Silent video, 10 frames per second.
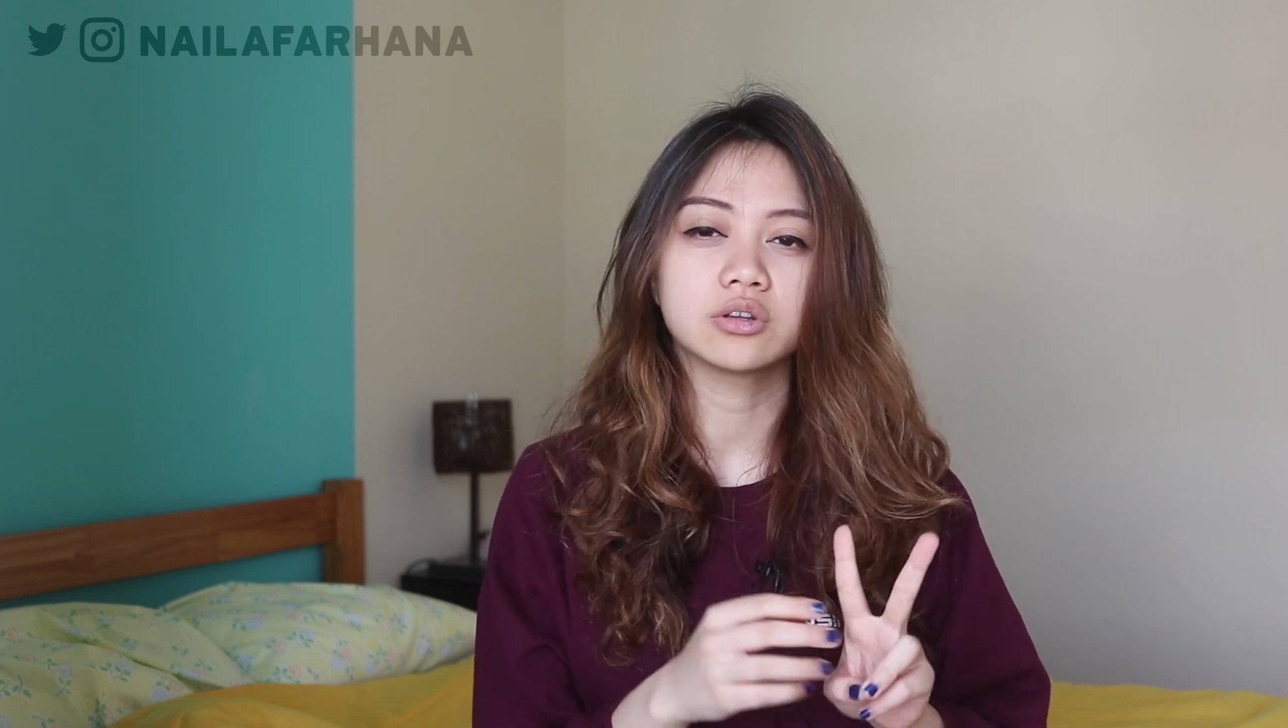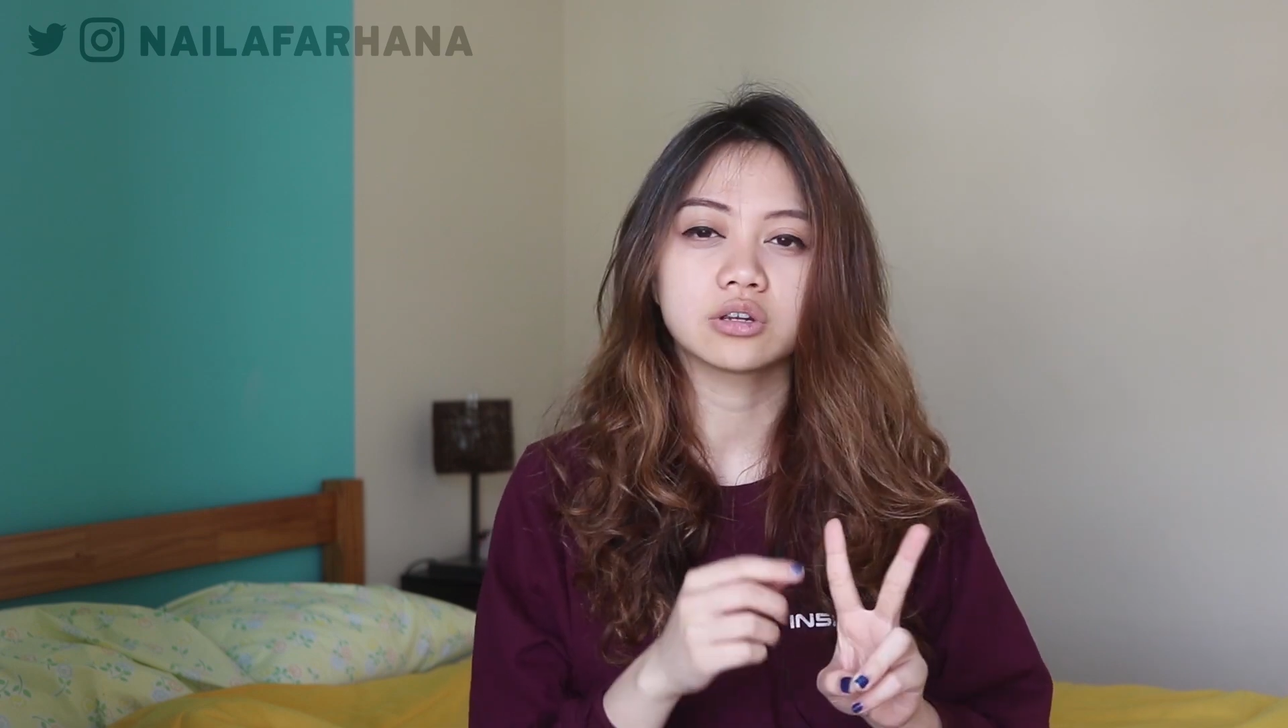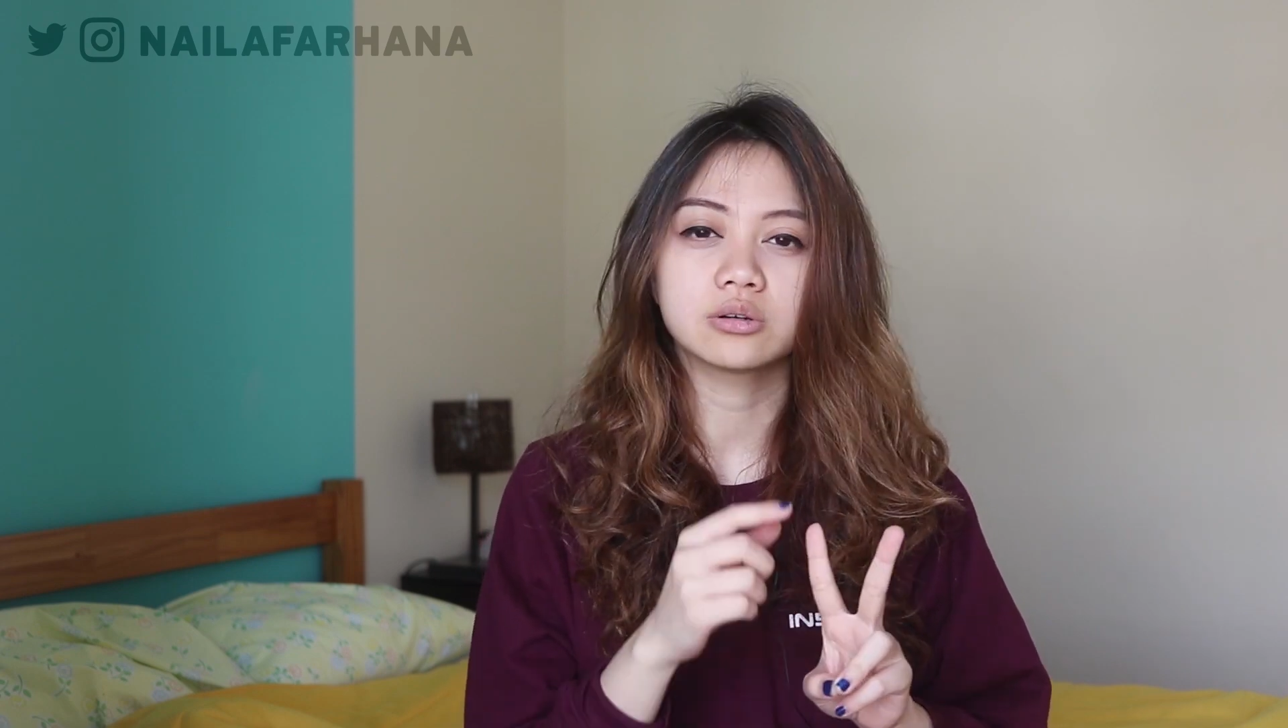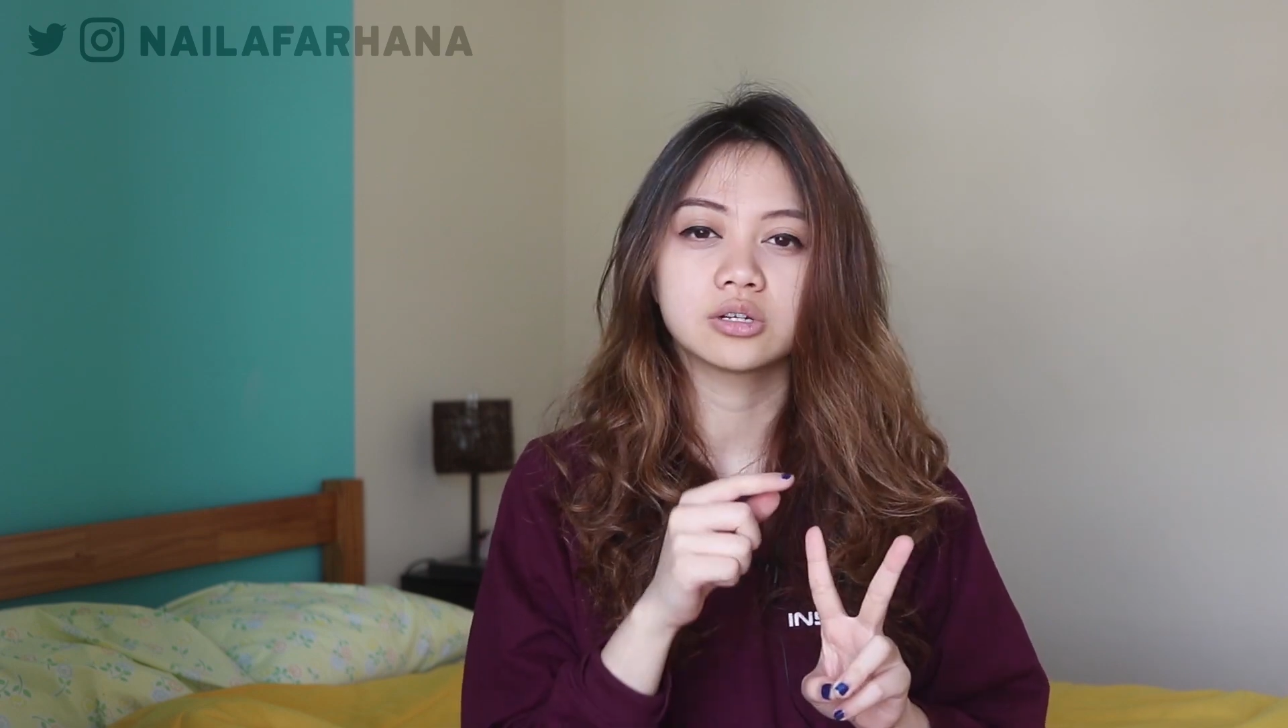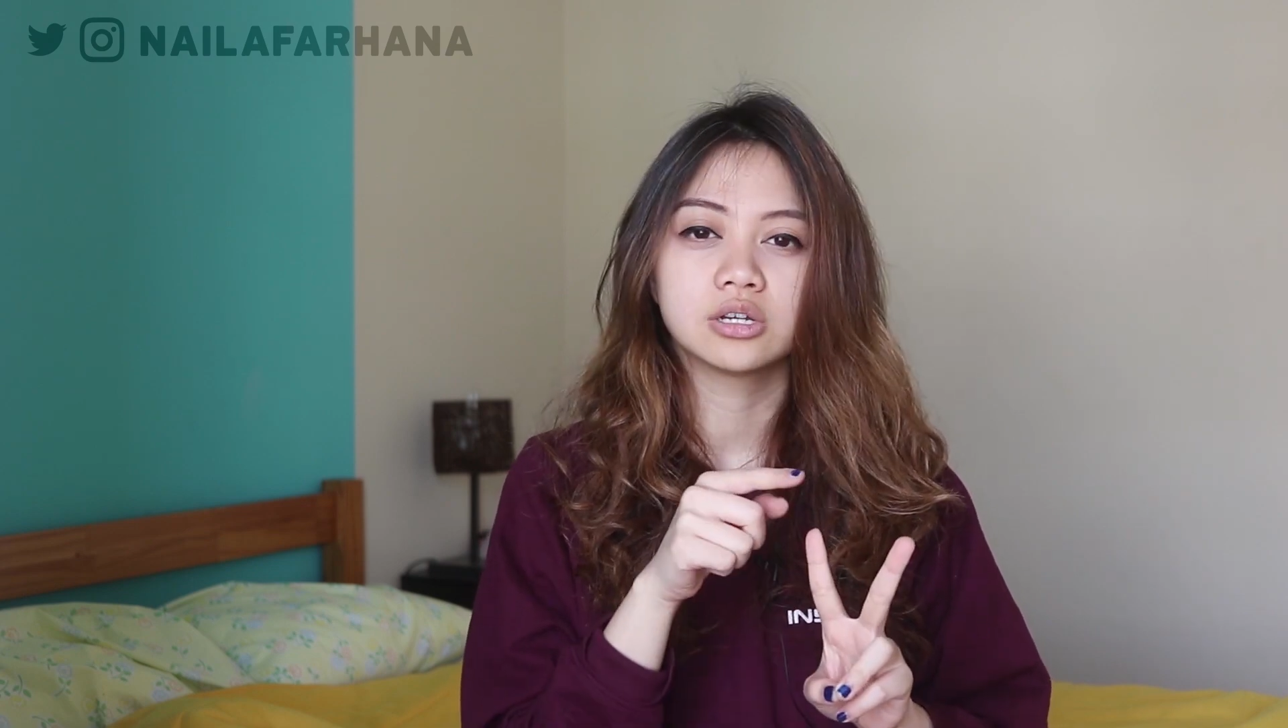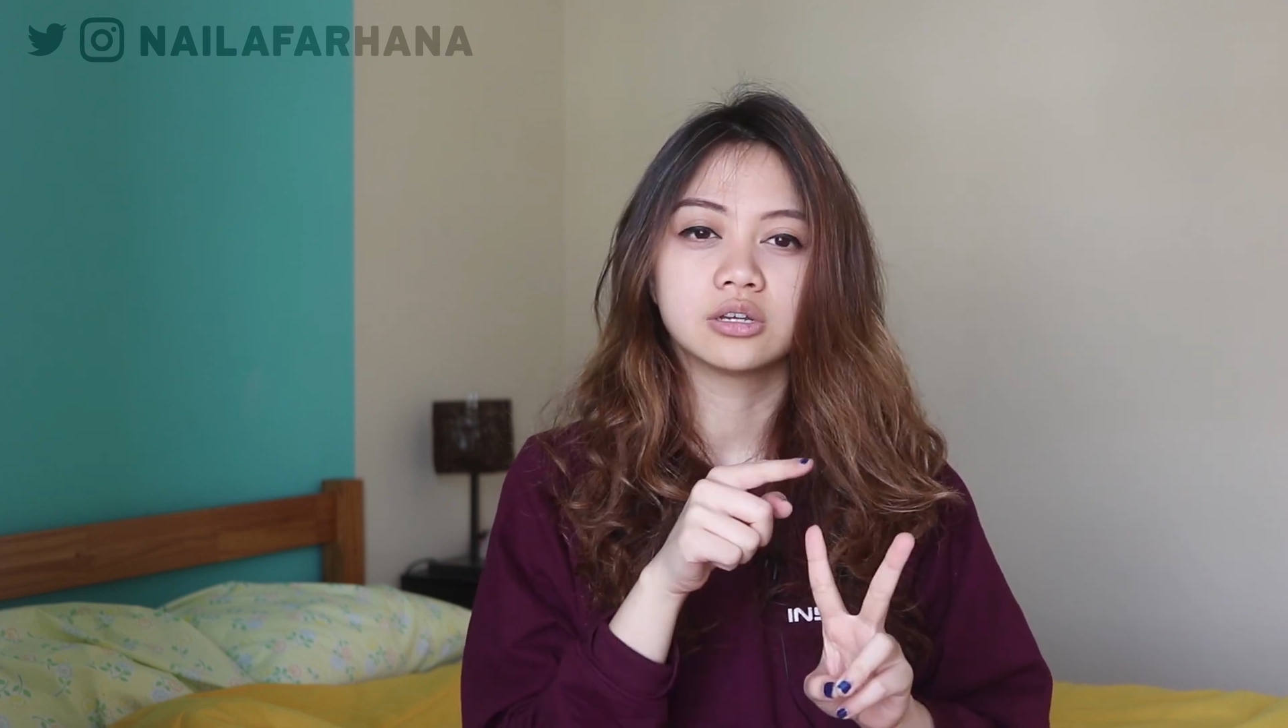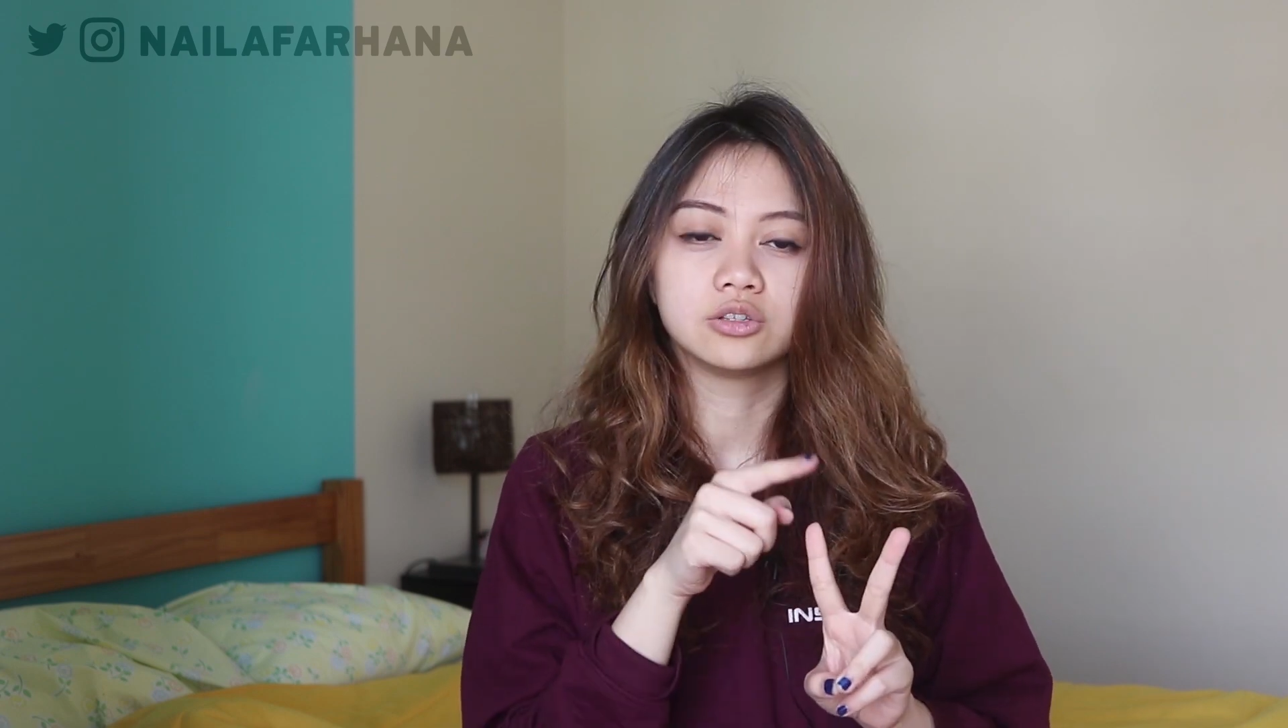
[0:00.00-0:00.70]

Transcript: you learn